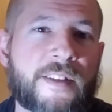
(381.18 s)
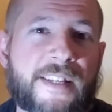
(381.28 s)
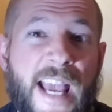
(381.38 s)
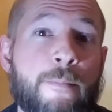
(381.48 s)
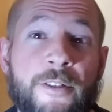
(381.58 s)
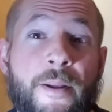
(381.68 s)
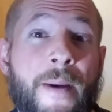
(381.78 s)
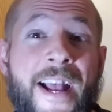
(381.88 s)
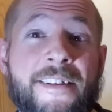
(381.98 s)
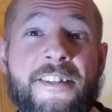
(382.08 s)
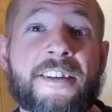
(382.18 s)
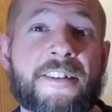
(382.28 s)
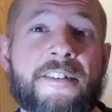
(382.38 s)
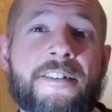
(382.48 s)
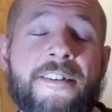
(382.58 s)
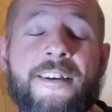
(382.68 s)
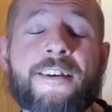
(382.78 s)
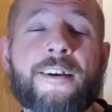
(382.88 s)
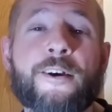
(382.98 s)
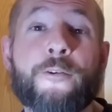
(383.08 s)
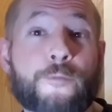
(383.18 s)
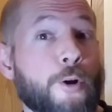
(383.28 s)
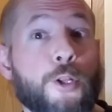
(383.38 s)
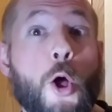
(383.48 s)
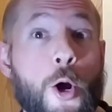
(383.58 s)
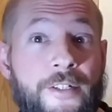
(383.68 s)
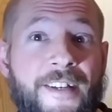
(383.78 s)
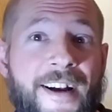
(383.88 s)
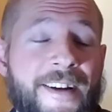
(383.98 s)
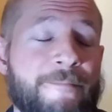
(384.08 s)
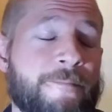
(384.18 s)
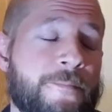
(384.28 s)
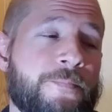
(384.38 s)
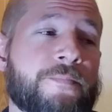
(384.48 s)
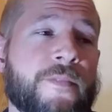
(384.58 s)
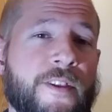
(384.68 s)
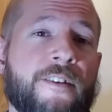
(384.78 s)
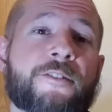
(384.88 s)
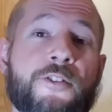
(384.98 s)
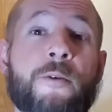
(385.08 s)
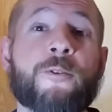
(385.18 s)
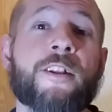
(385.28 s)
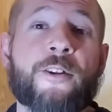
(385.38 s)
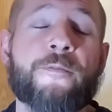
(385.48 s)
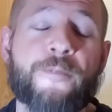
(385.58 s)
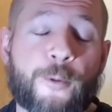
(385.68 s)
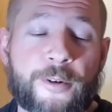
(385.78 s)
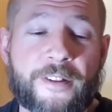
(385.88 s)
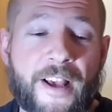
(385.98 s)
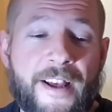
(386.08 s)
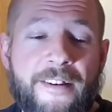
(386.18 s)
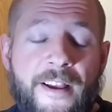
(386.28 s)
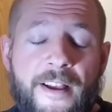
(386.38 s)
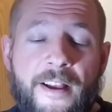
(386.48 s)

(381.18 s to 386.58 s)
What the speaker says: cable Damascus for a long time. So I'm really looking forward to that.